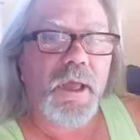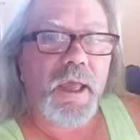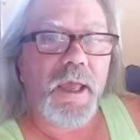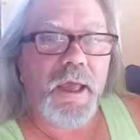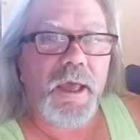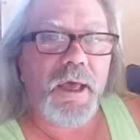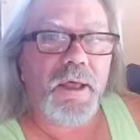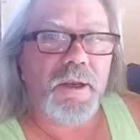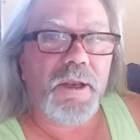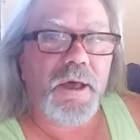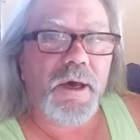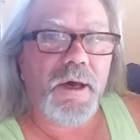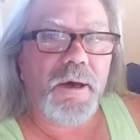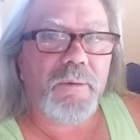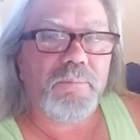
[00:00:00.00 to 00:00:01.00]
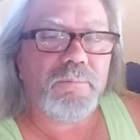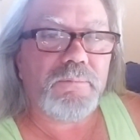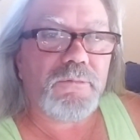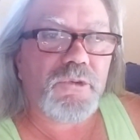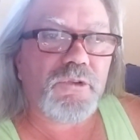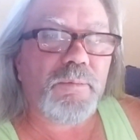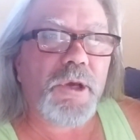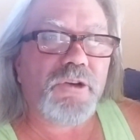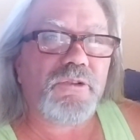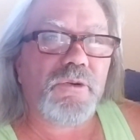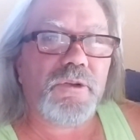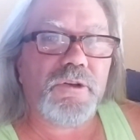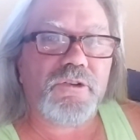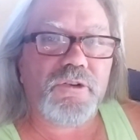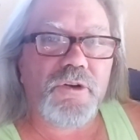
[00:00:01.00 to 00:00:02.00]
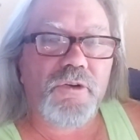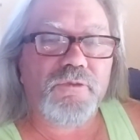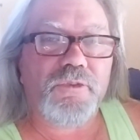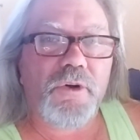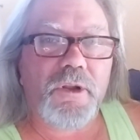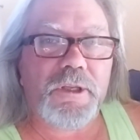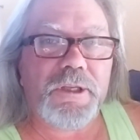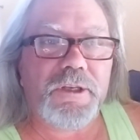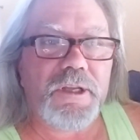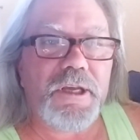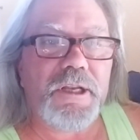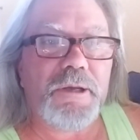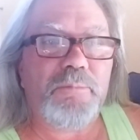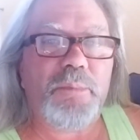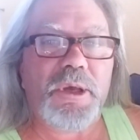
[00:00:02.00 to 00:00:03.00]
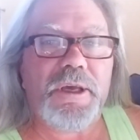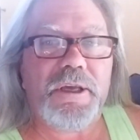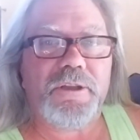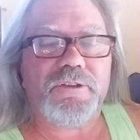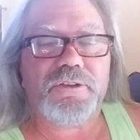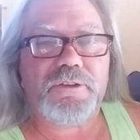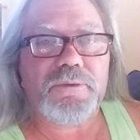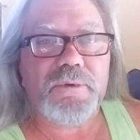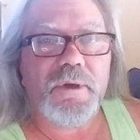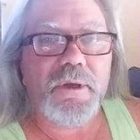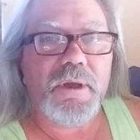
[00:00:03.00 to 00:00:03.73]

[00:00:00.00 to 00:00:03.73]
And just make sure that you don't fall into any pits.